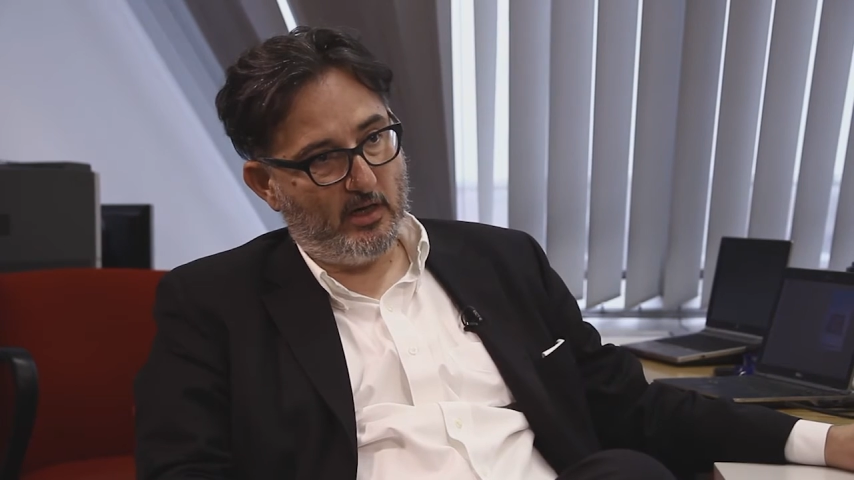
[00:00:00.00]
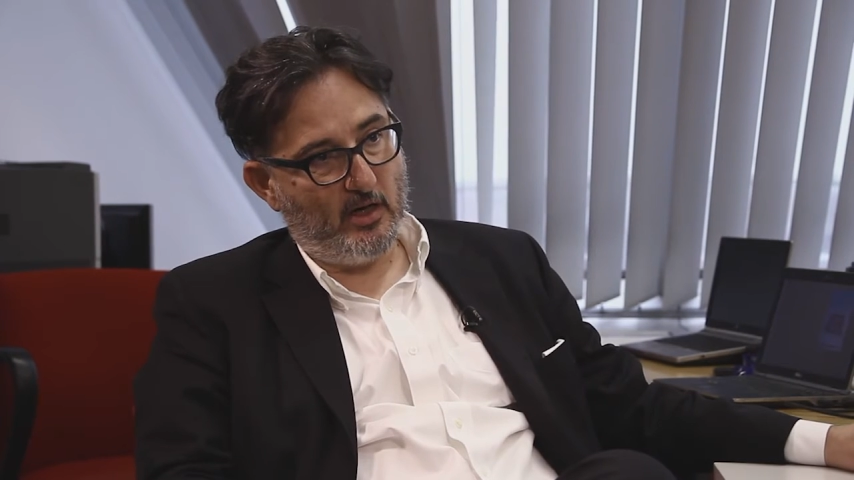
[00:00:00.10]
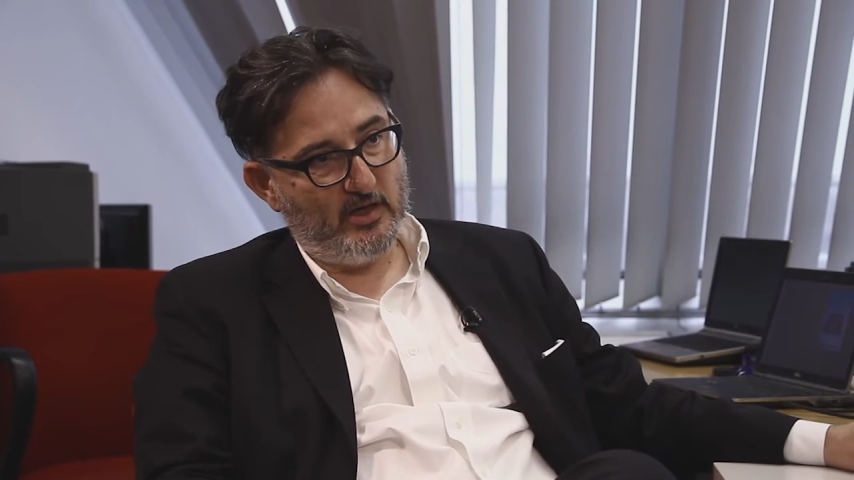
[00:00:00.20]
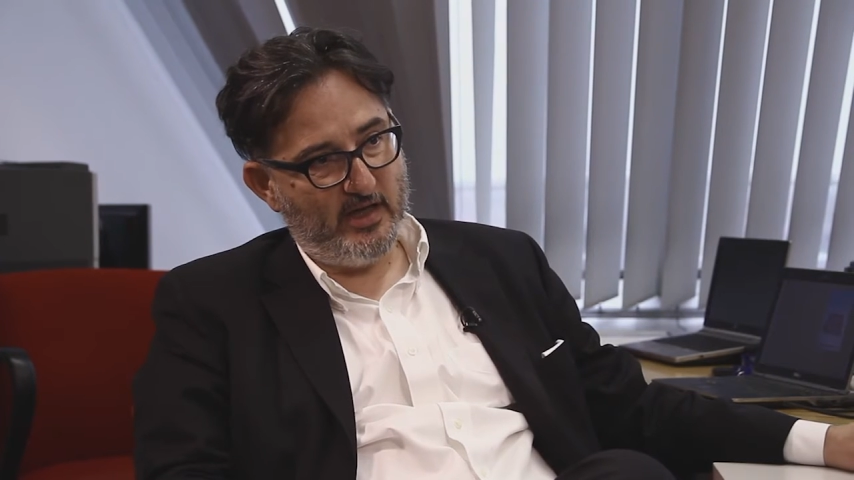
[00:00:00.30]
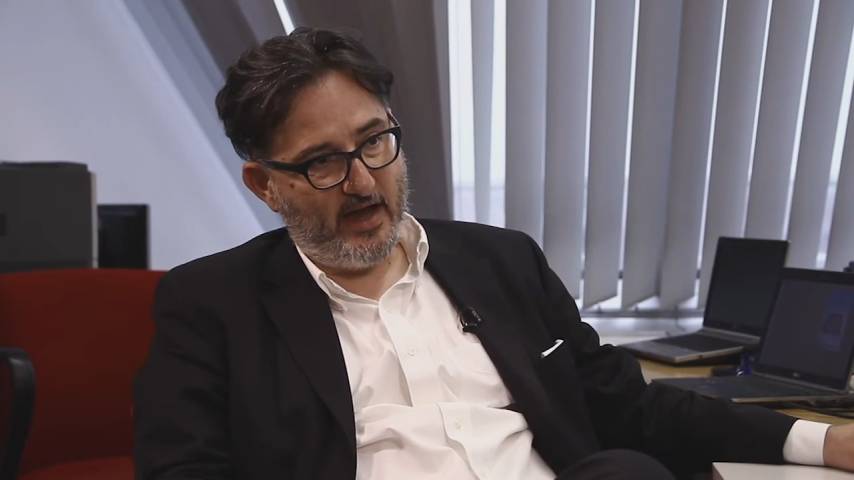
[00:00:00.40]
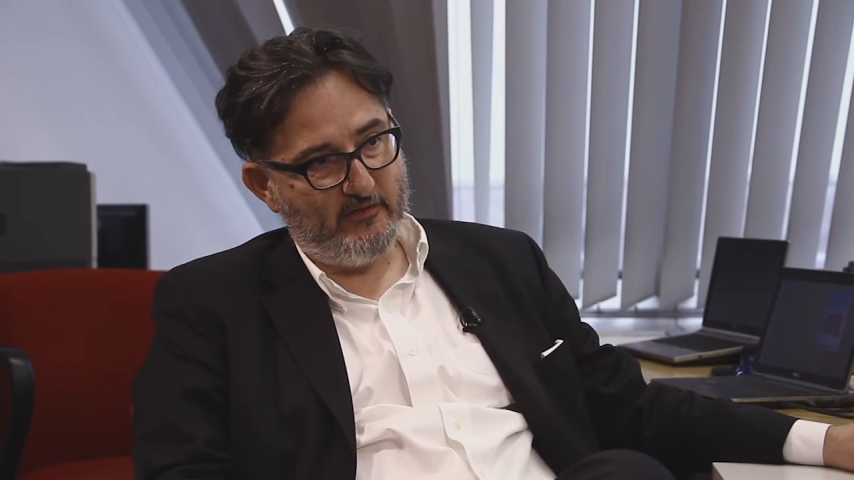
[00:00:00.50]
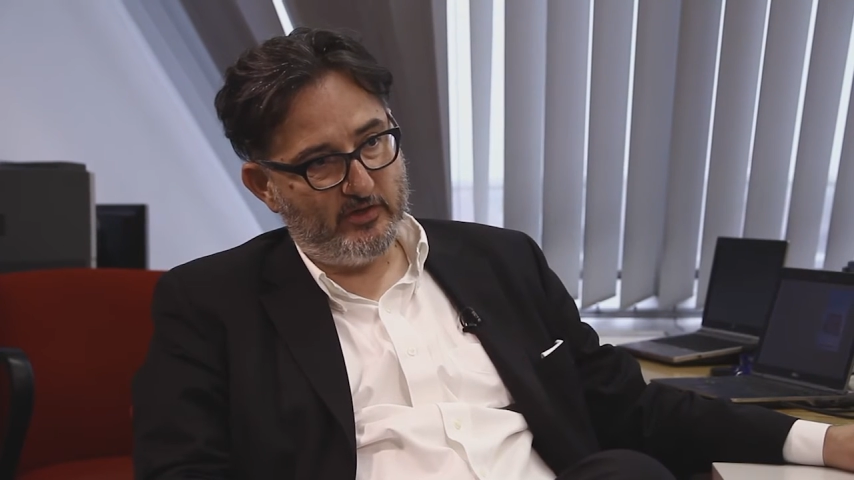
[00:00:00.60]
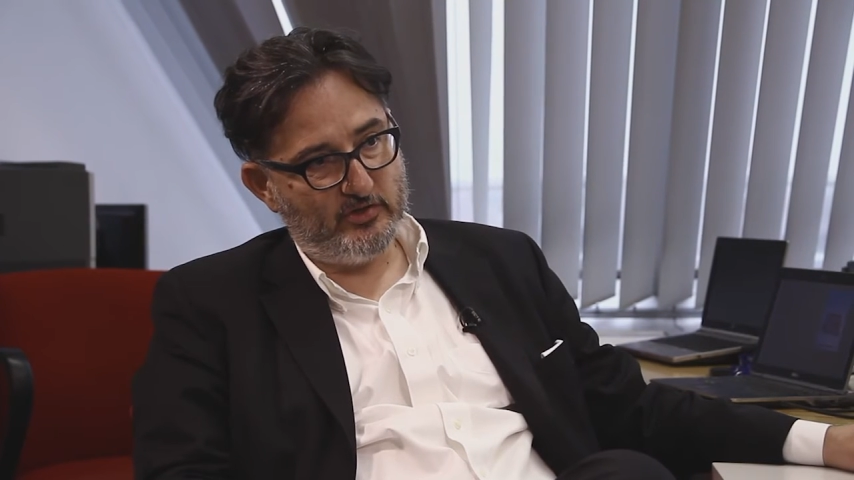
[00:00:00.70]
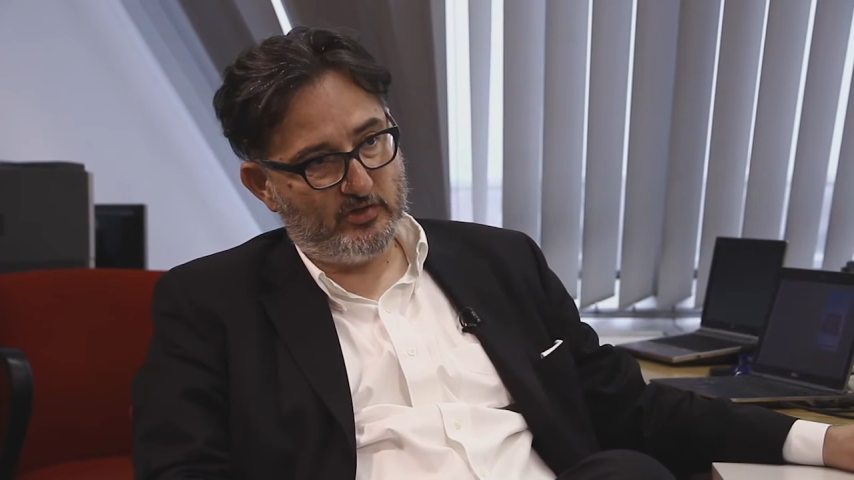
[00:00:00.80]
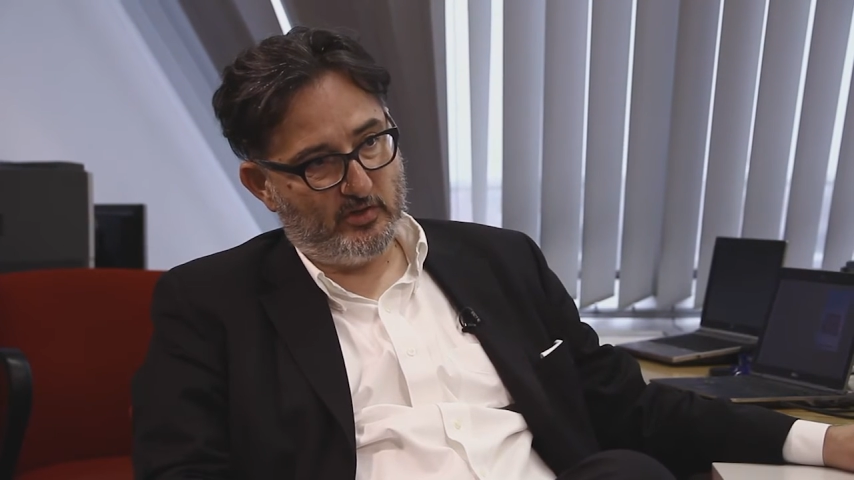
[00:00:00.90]
on the
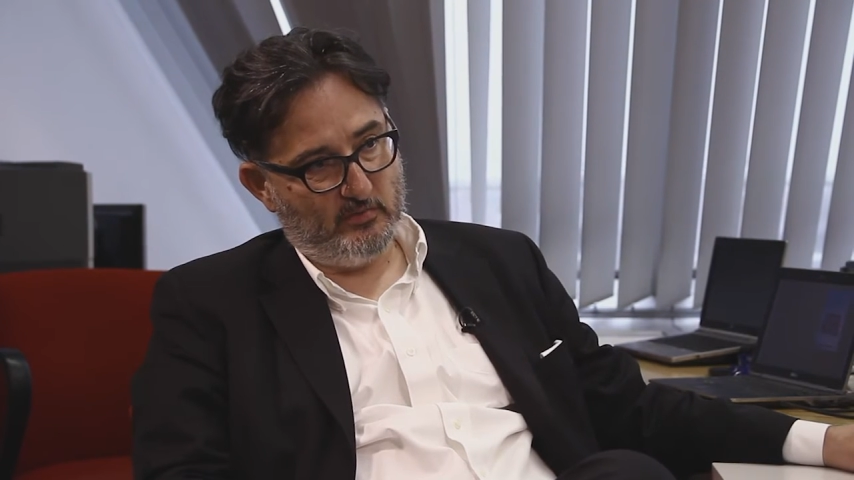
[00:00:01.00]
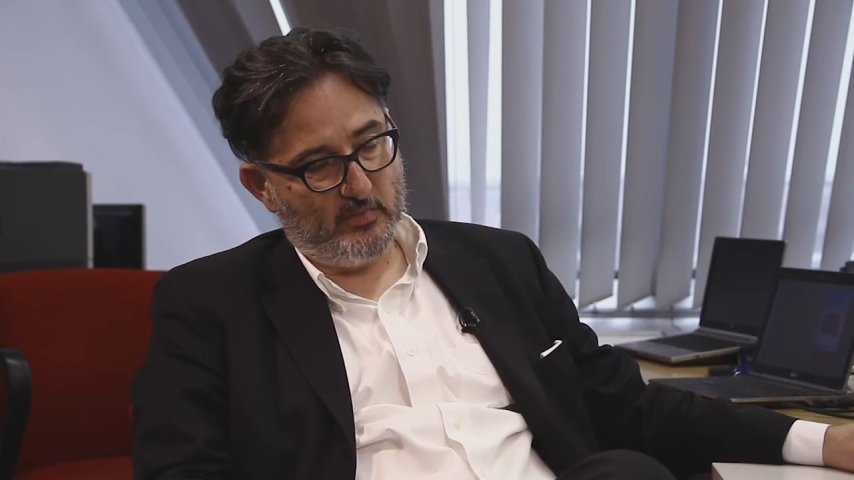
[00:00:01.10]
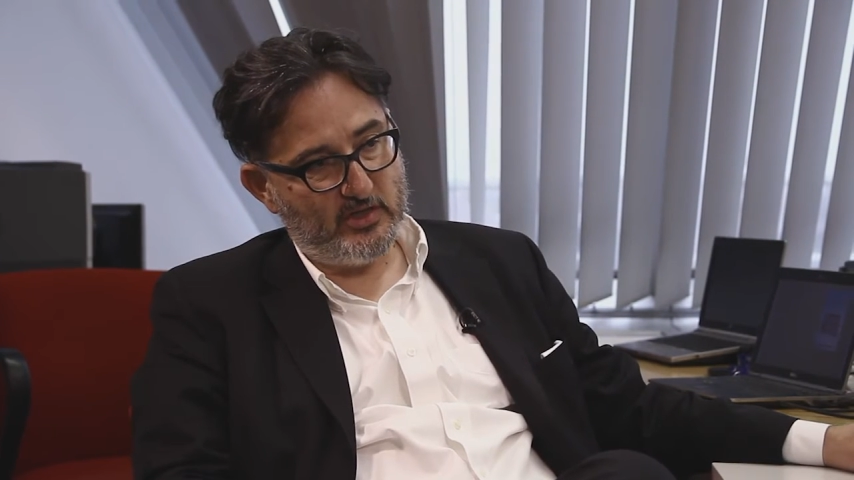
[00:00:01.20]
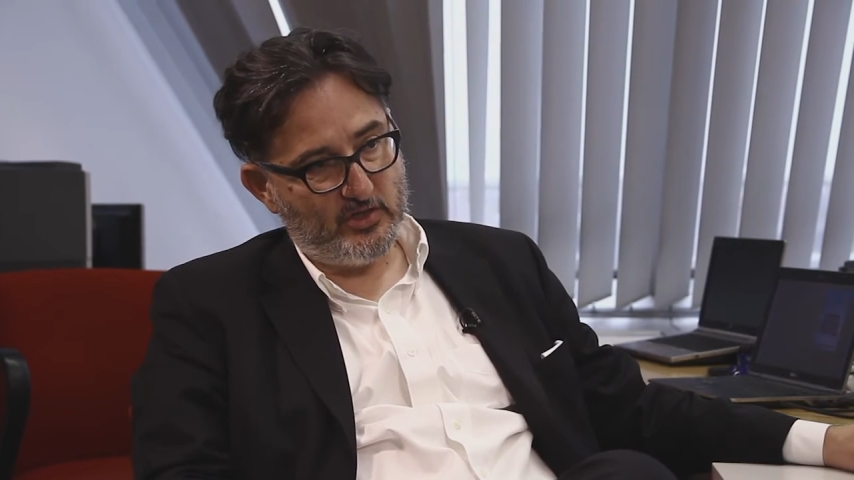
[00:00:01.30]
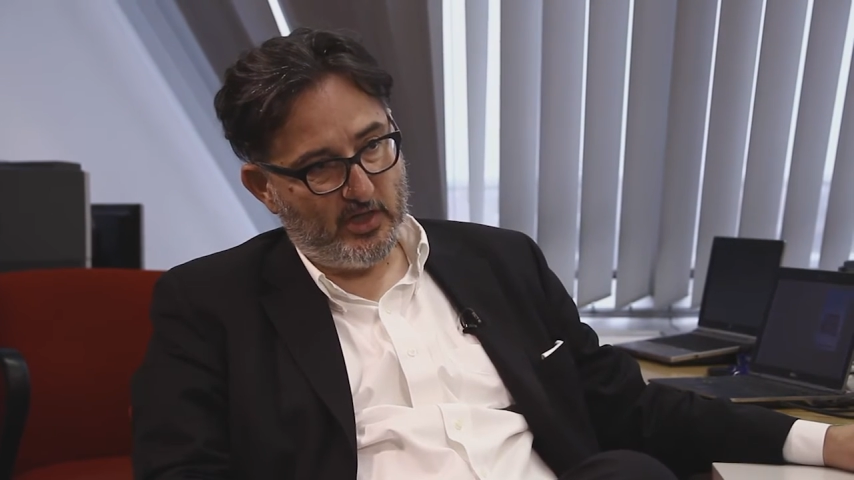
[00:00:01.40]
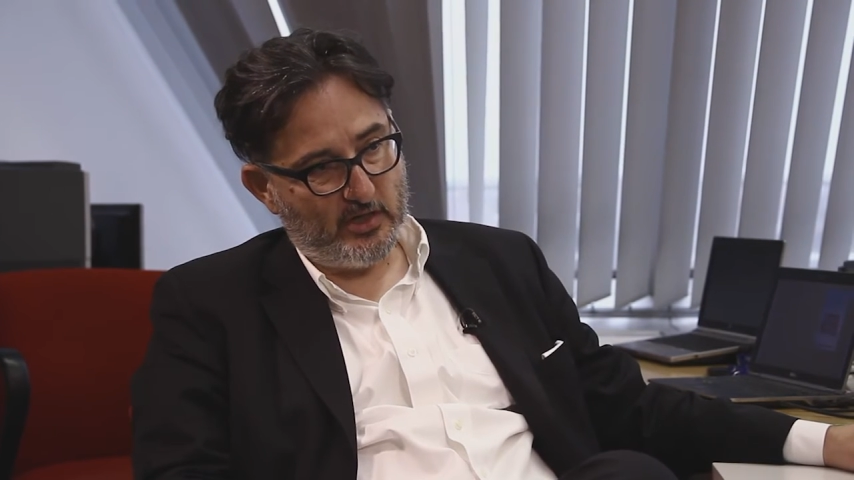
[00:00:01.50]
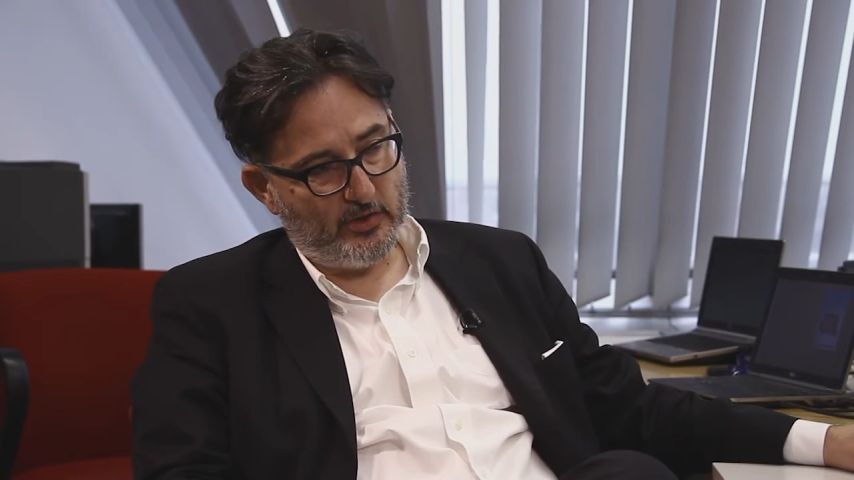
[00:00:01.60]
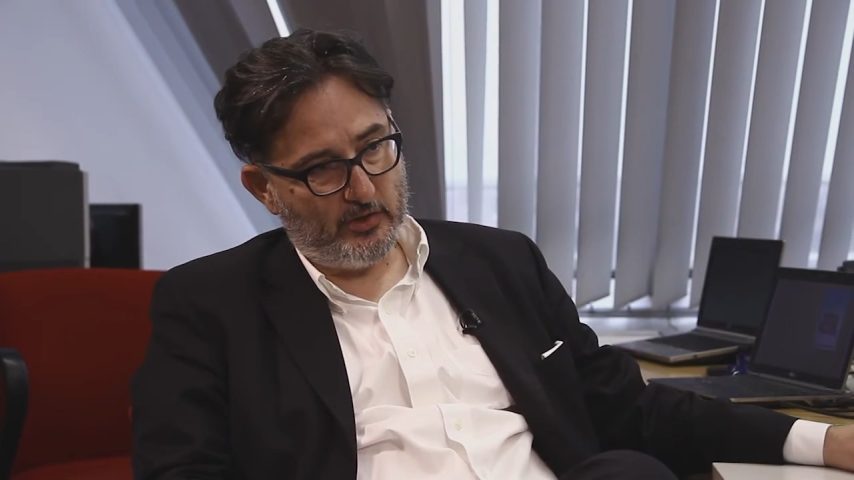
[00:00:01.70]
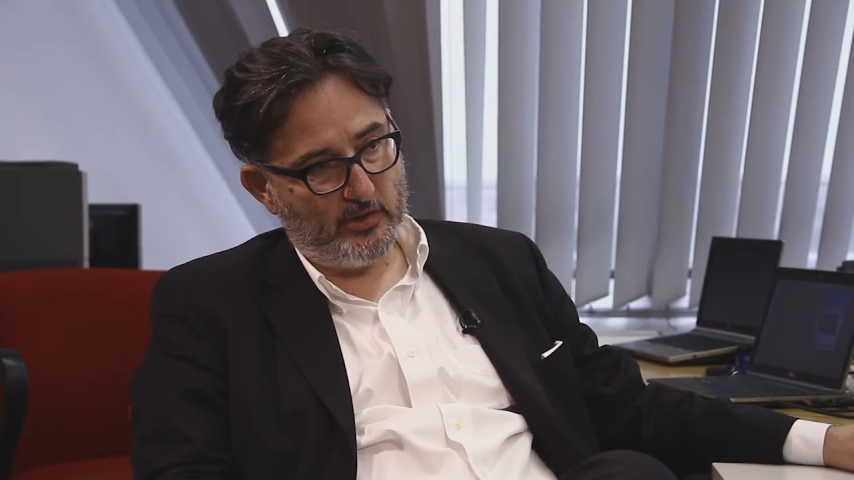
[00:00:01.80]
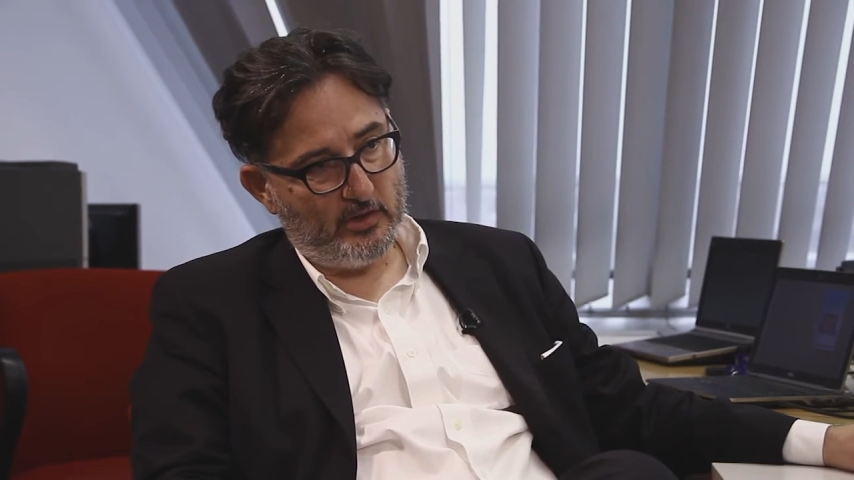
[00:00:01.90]
average, much
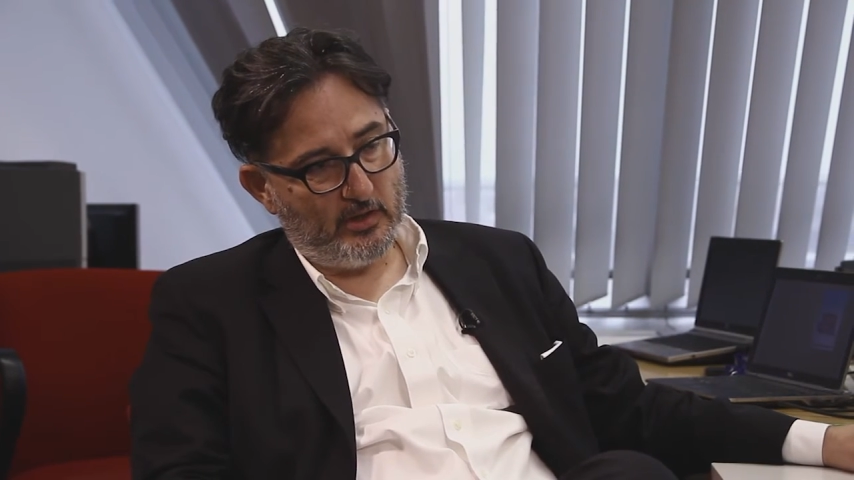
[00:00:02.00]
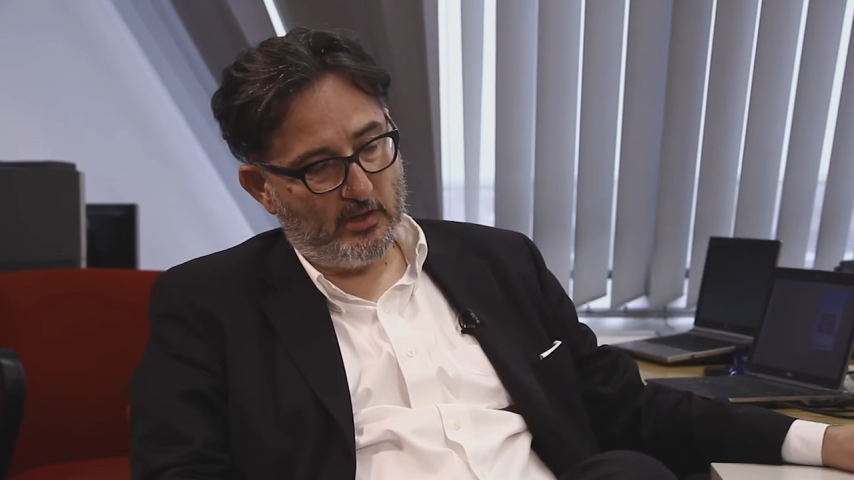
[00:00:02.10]
younger,